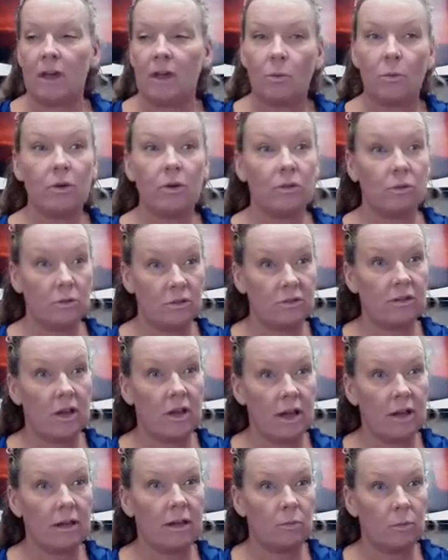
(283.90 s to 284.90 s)
well, it's
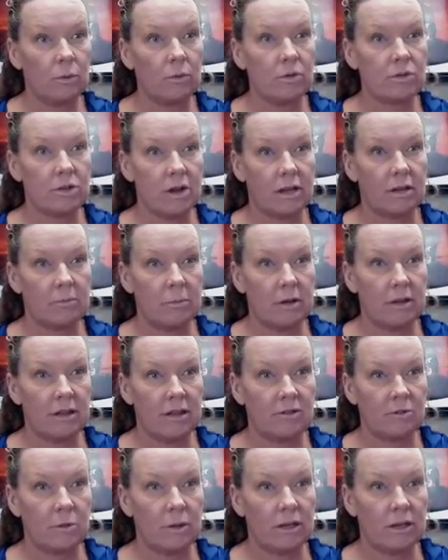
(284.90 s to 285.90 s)
kind of like what we were talking about
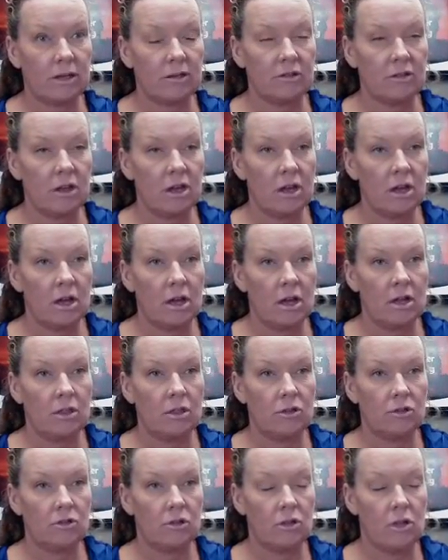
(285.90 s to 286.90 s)
last week is
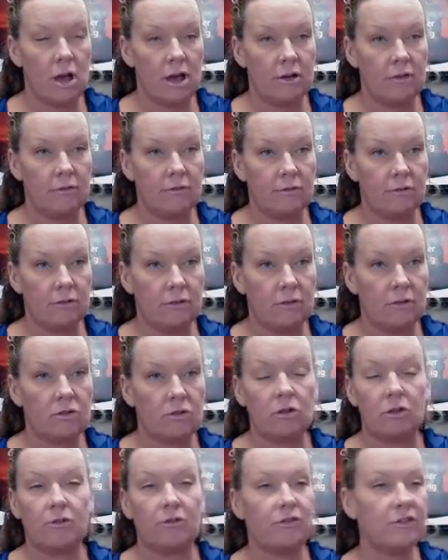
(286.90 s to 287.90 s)
there's a lot of,
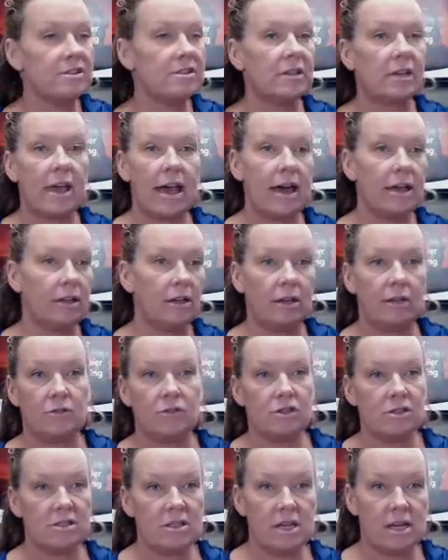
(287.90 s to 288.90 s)
so the physicality of
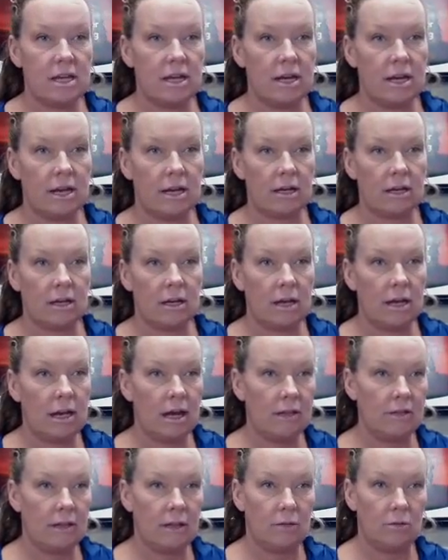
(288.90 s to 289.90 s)
just the eating
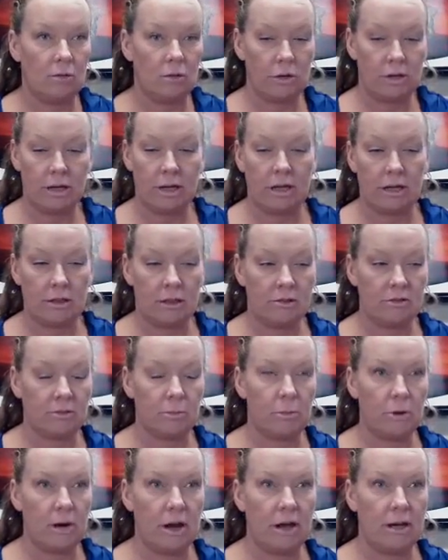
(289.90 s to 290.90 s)
and then looking at the
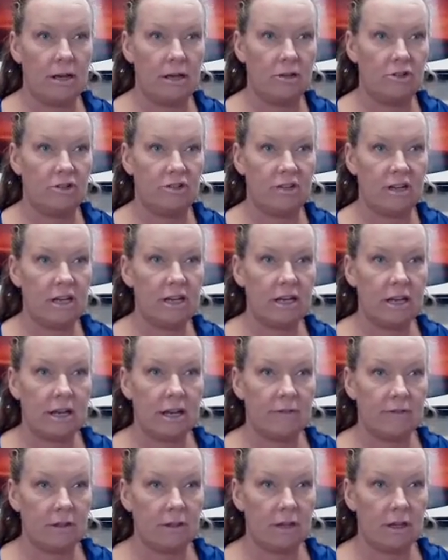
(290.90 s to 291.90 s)
spread and just eating
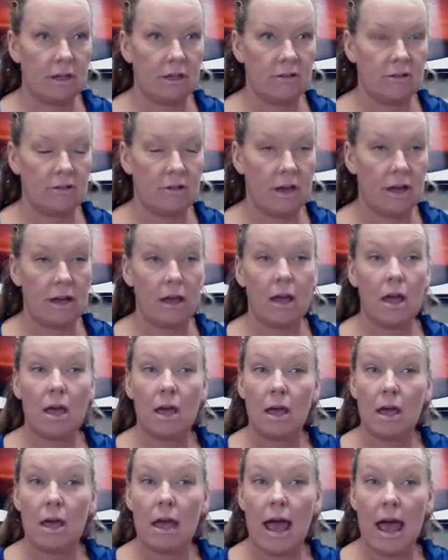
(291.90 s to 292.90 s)
everything in sight,
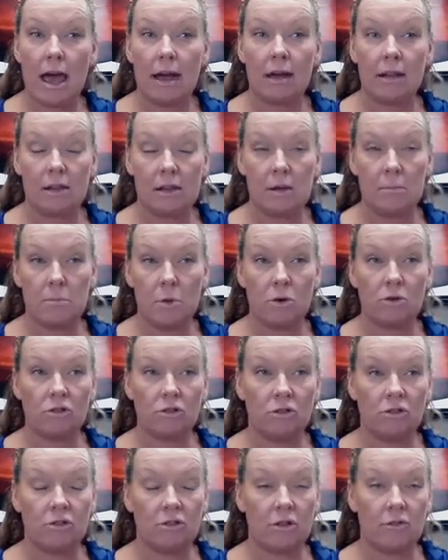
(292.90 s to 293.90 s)
add in the
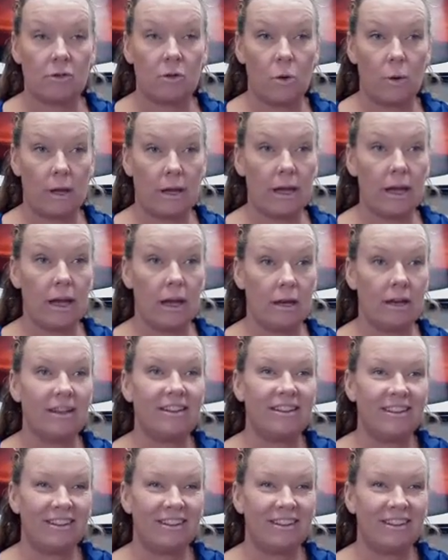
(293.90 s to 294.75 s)
emotional stuff going in.